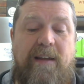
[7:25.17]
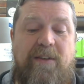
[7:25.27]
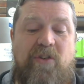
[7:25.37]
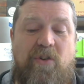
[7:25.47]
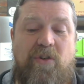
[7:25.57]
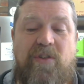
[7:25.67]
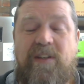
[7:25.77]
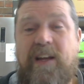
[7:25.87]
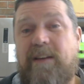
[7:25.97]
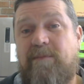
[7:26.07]

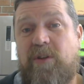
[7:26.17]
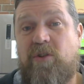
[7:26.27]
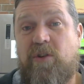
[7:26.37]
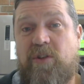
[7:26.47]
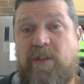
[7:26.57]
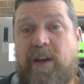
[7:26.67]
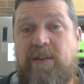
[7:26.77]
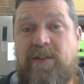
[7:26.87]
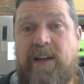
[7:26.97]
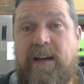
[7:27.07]
choose on
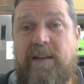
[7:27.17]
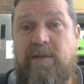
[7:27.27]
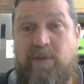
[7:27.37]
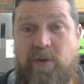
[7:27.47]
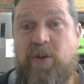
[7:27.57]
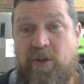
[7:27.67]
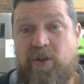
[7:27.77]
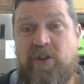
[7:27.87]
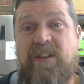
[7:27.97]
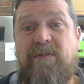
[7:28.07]
those, or
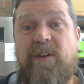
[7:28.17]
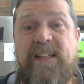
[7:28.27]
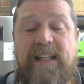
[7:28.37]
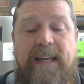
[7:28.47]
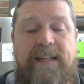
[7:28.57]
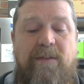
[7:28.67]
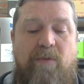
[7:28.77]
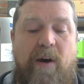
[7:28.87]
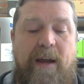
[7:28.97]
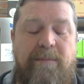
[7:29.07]
choose in a very selective
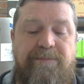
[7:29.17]
way.